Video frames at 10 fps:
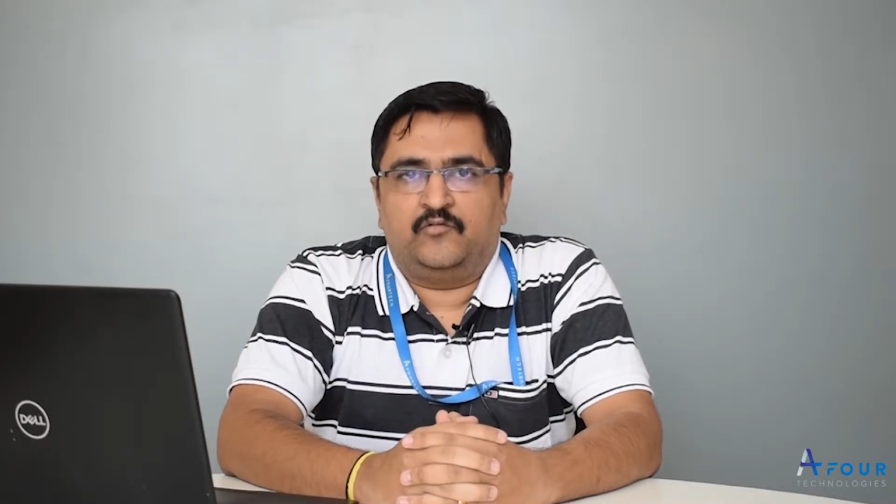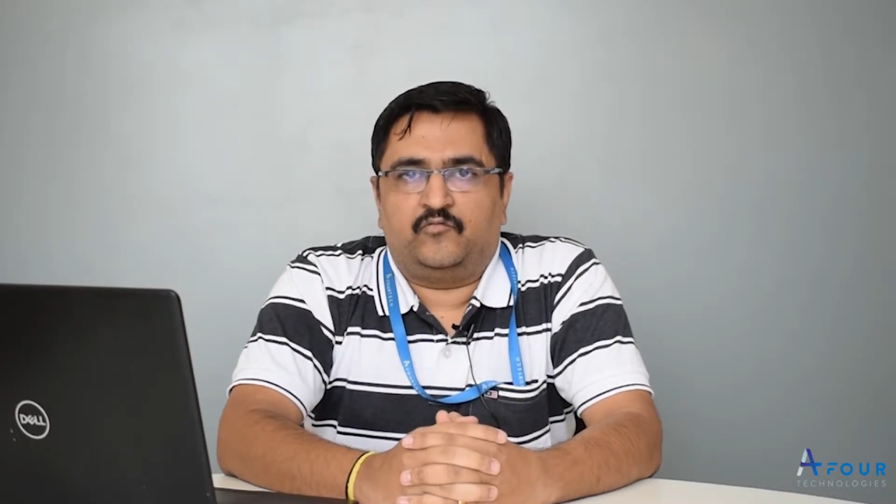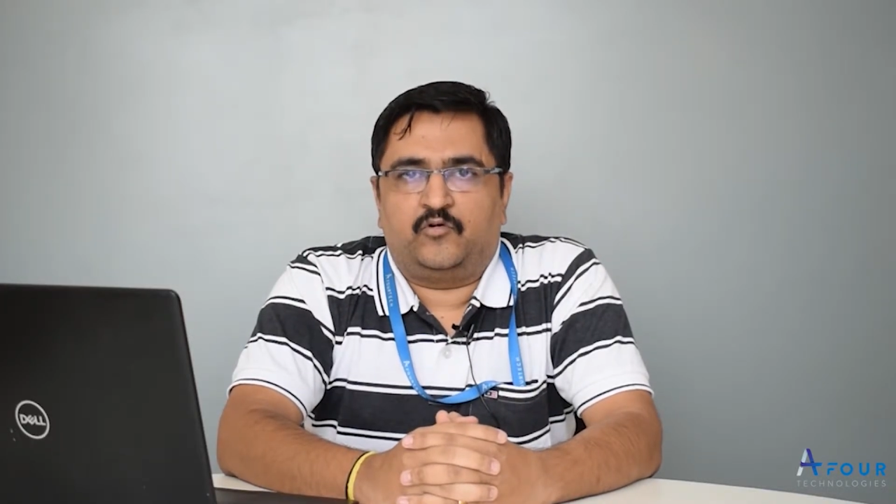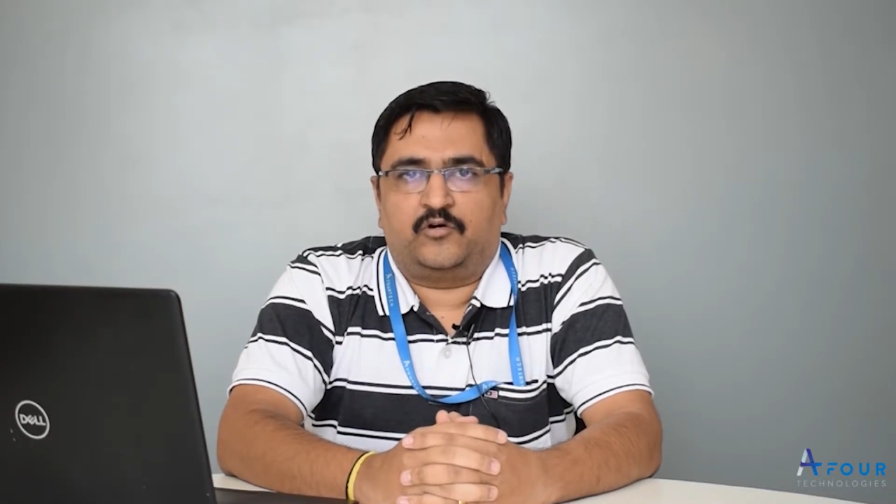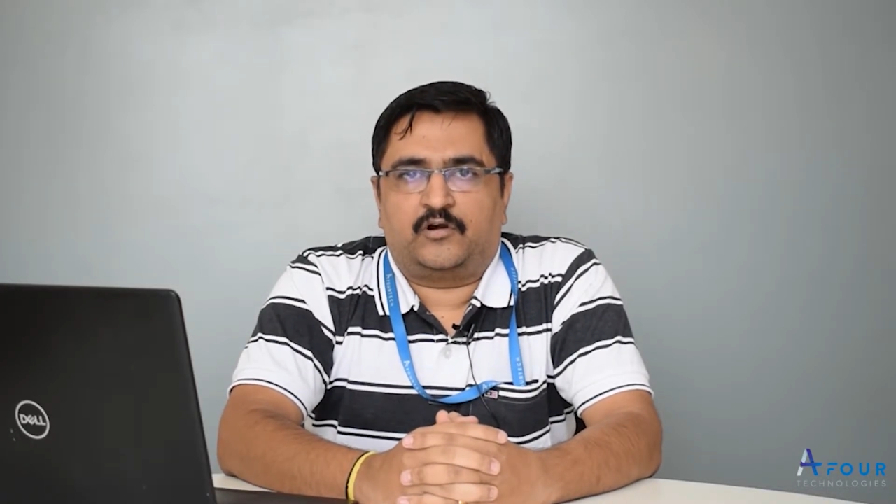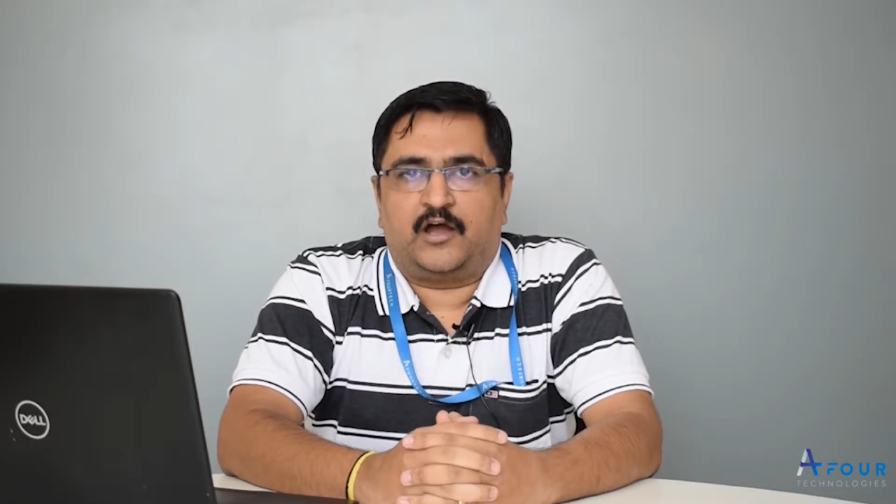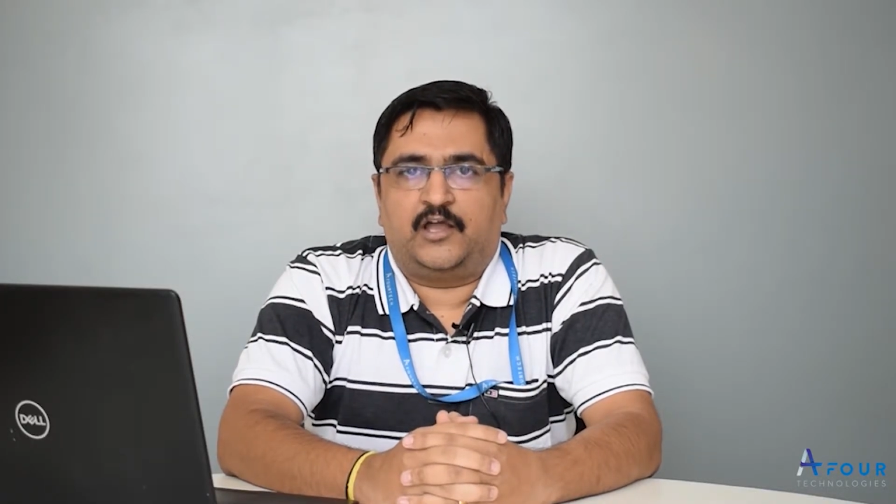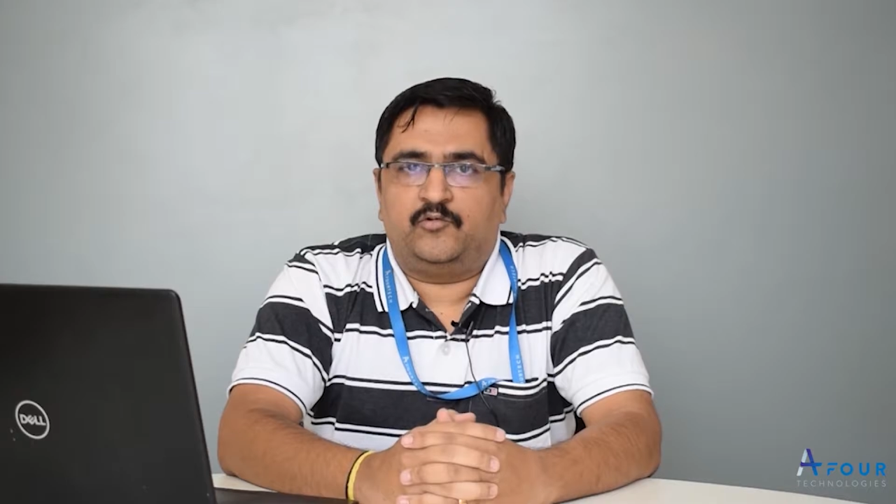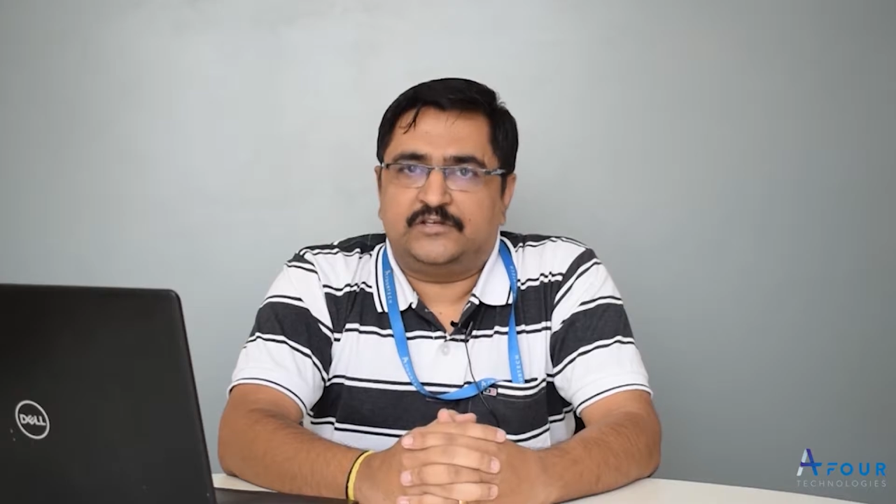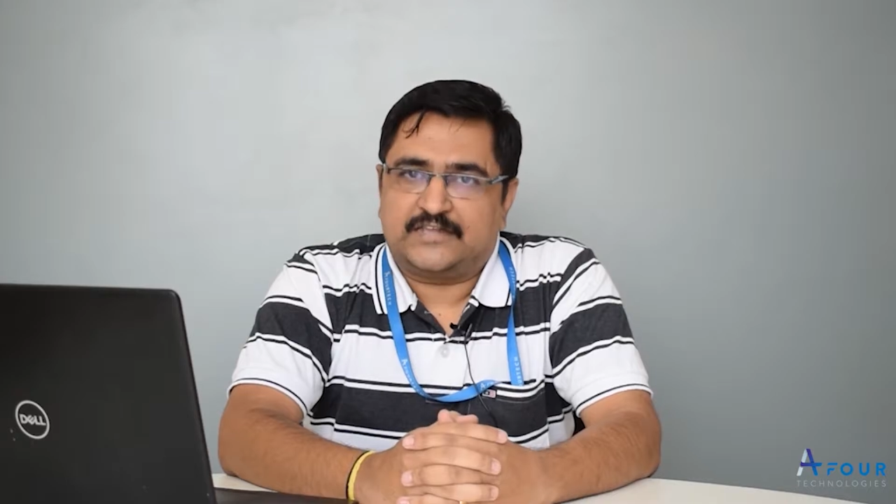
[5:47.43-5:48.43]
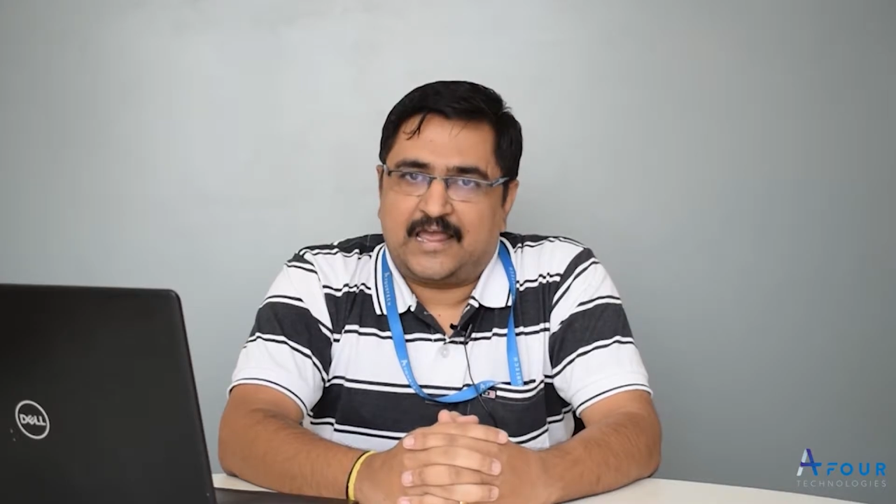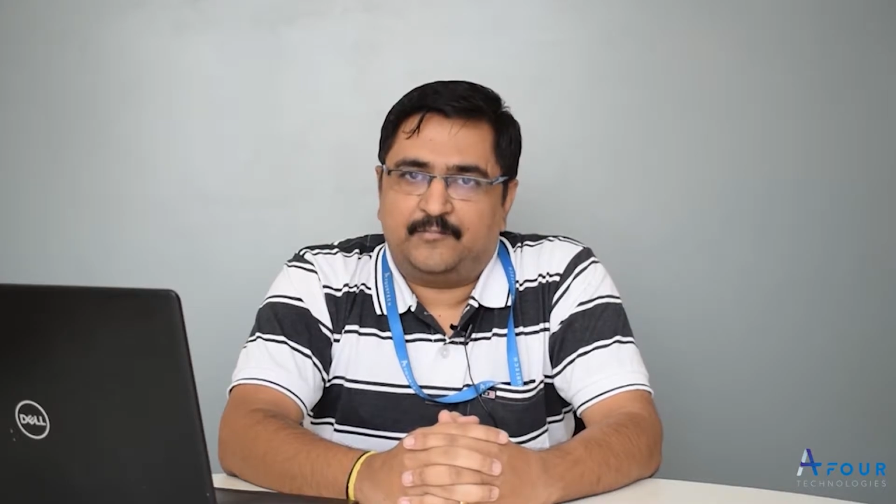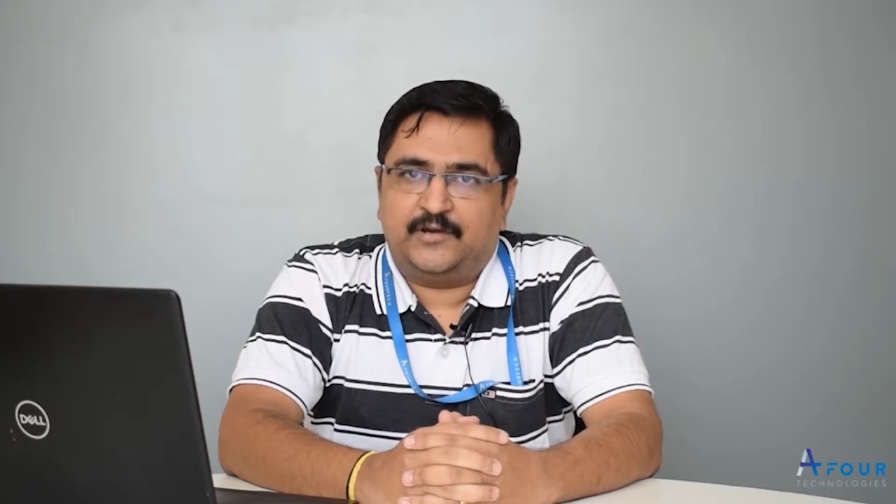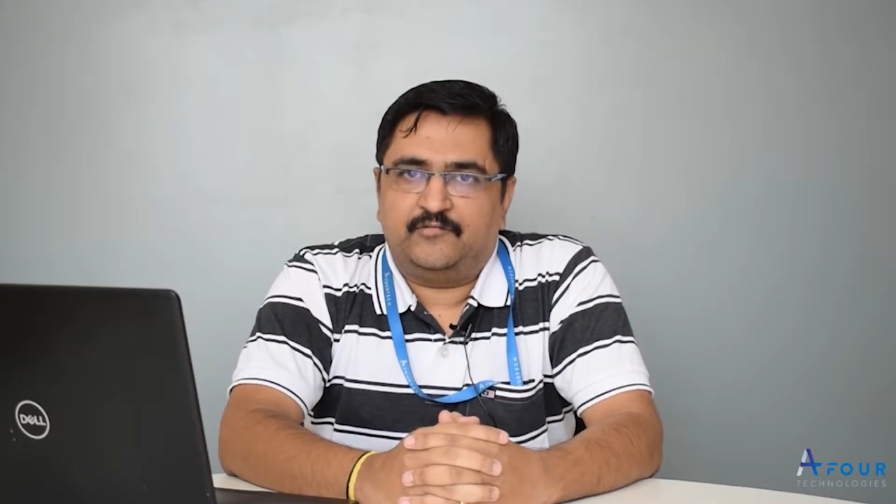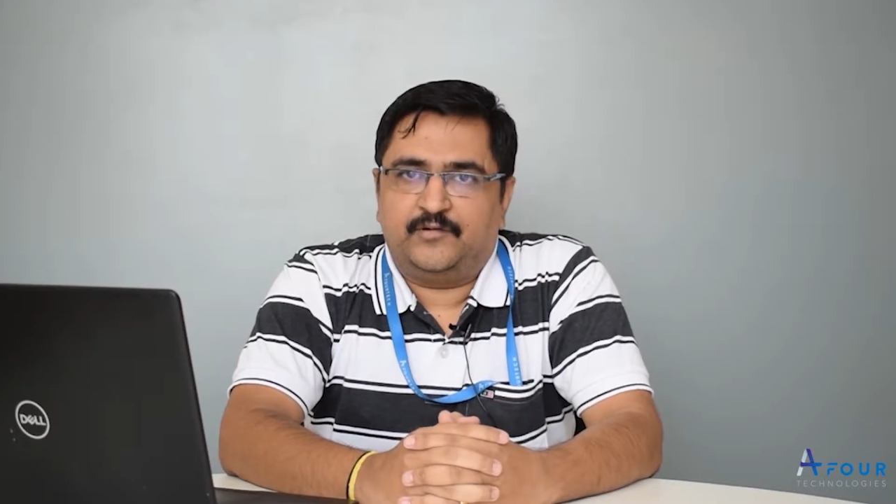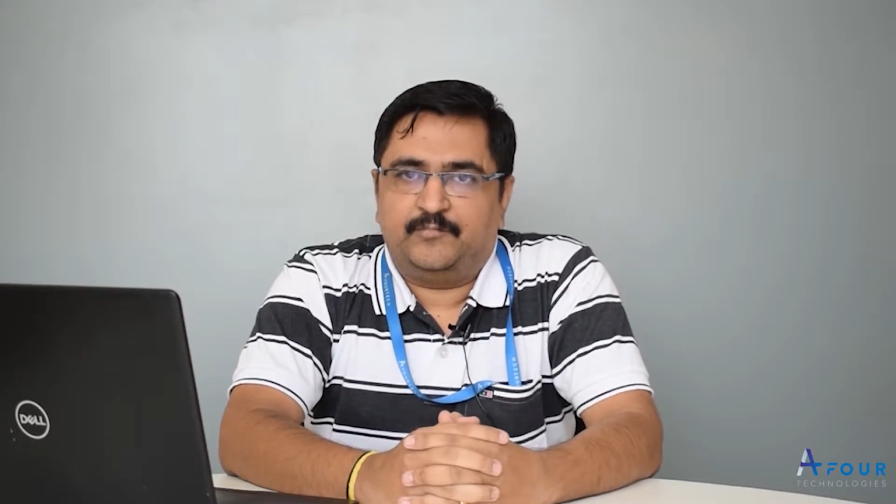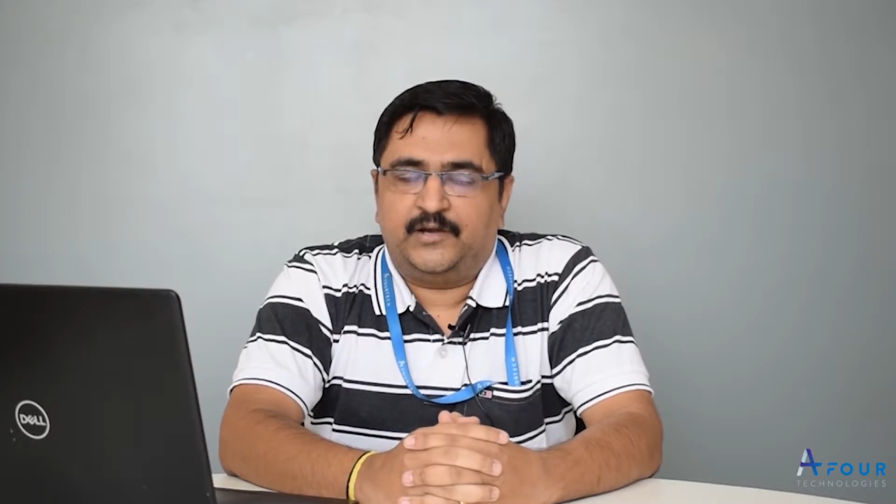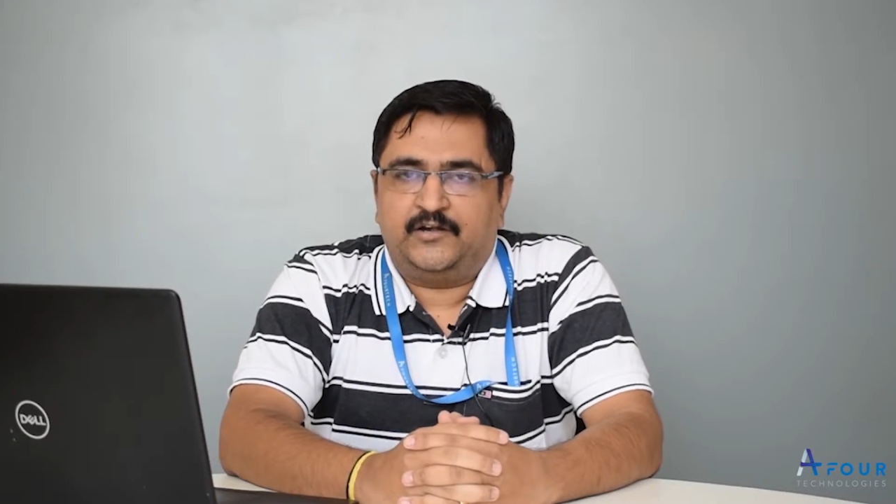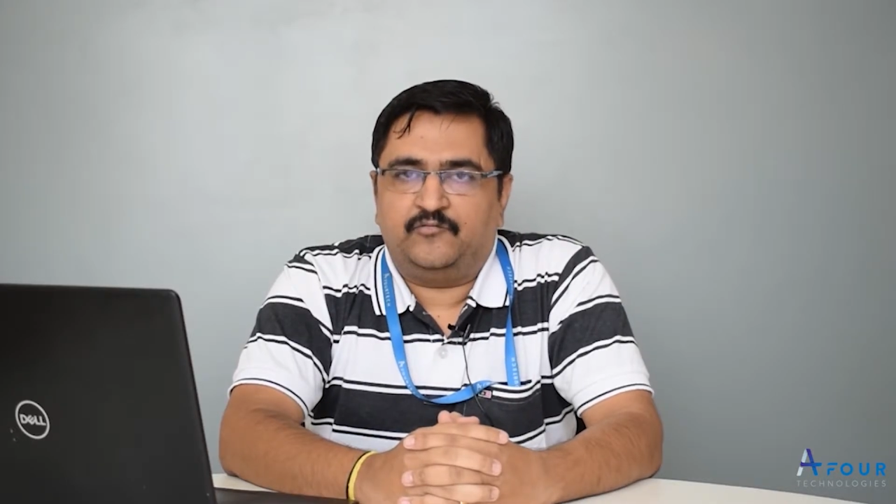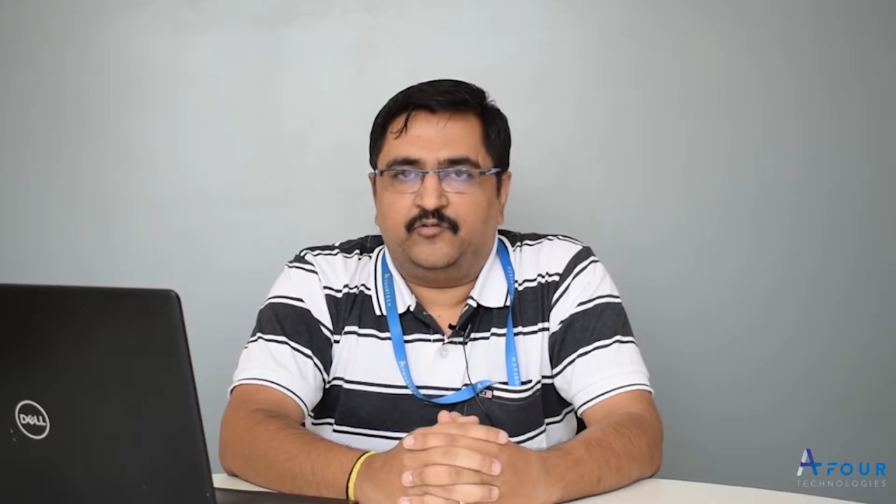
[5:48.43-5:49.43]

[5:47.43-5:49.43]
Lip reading: For iOS app development,